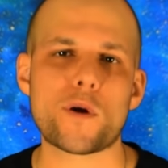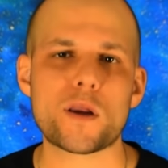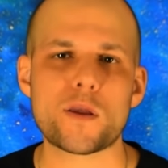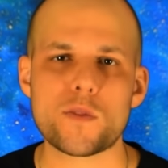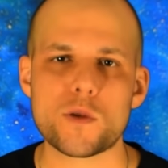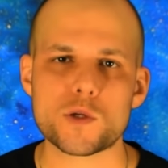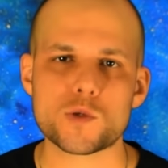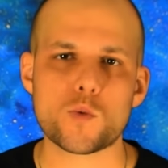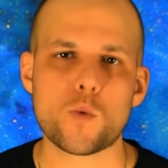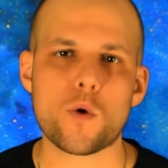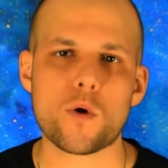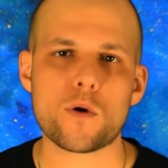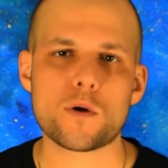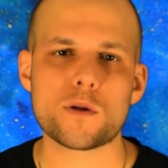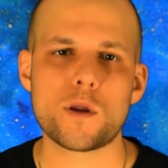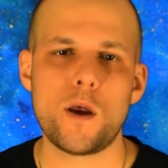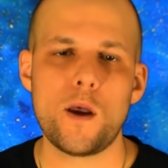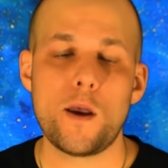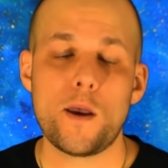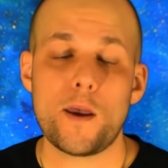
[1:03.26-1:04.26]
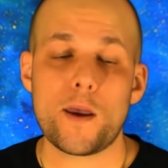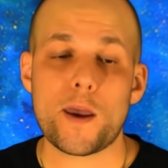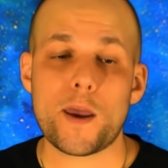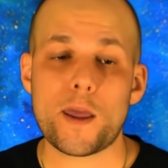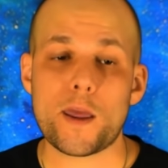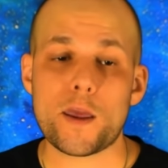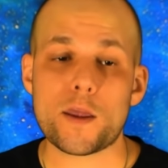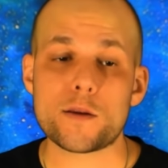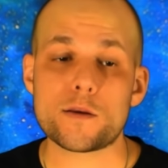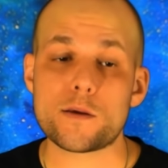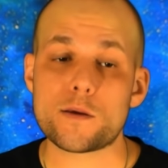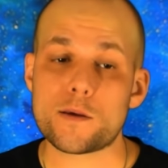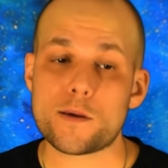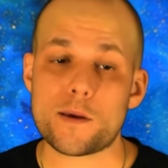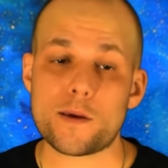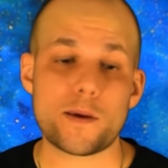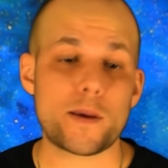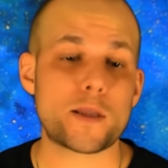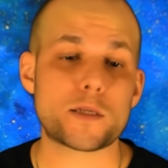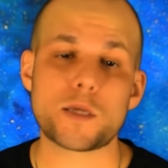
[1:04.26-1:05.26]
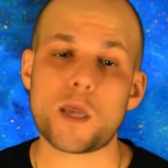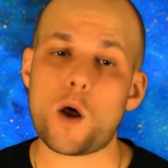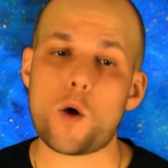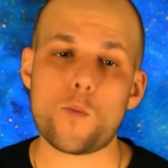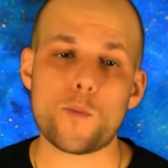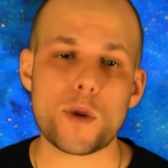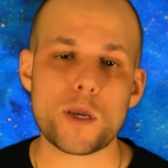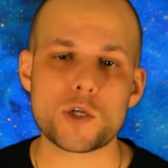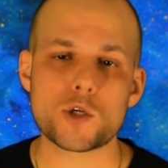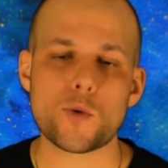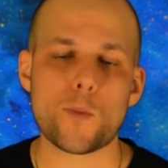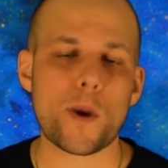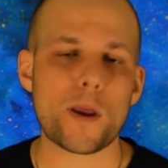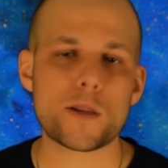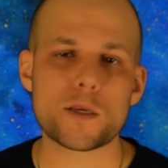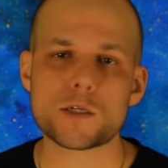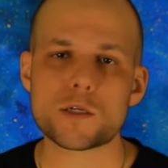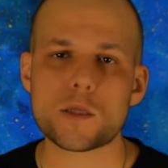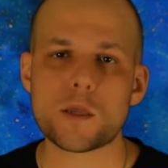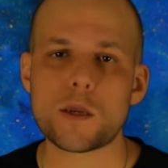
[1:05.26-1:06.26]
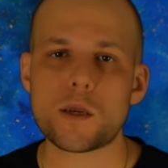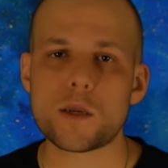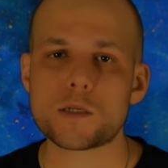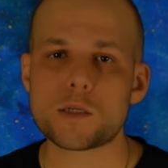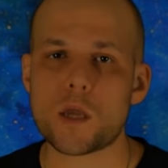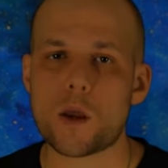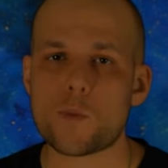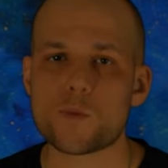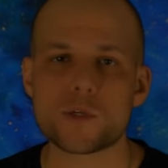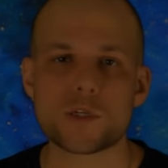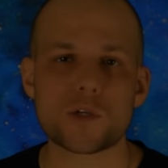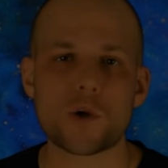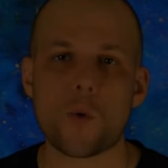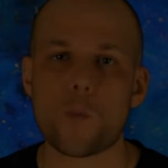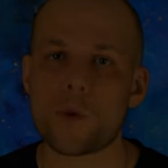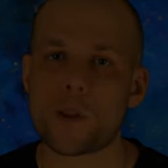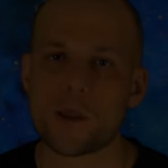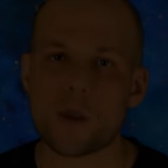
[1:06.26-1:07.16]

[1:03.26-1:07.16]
in this world. And it's helped me tremendously. It's helped so many